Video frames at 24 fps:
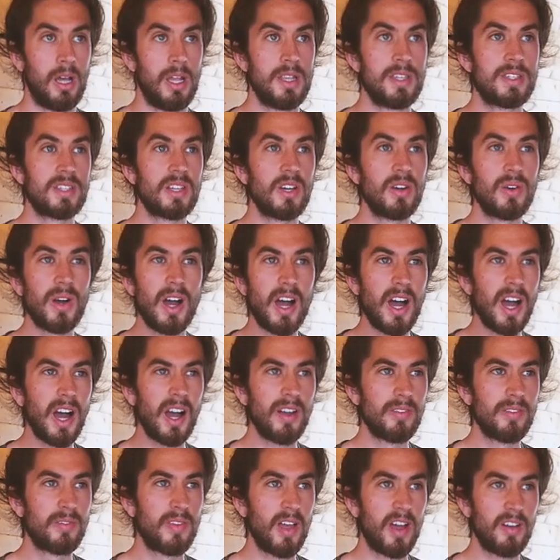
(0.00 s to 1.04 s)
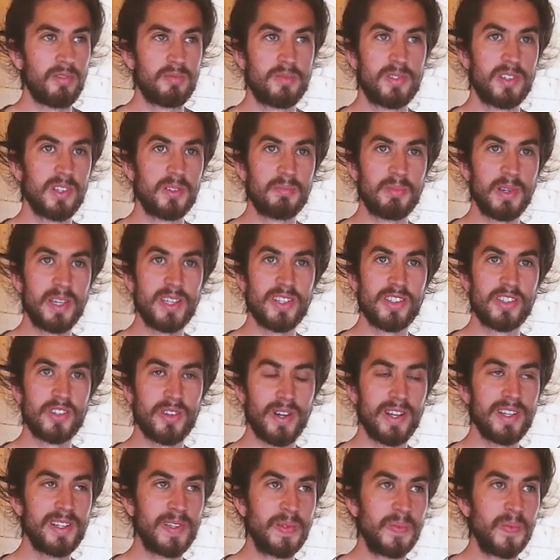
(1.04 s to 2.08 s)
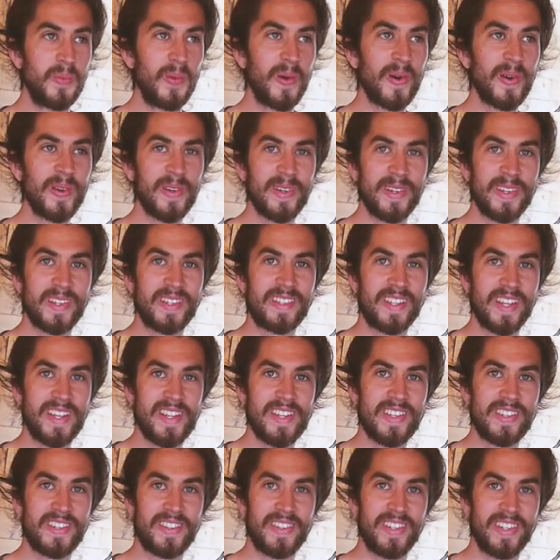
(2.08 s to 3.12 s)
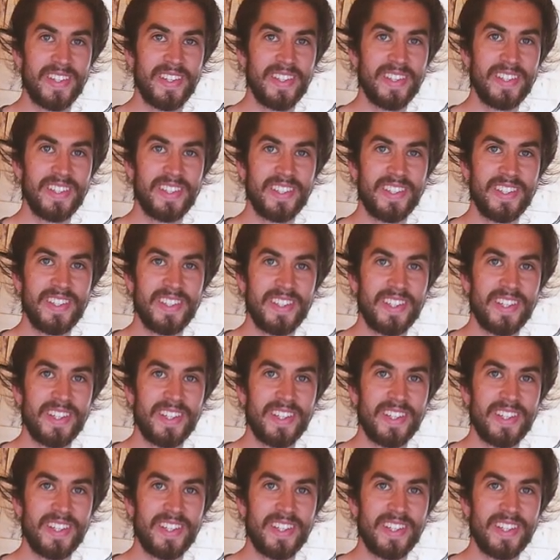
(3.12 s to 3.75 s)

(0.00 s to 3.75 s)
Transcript: and so I, I've I've just been treading water since, really,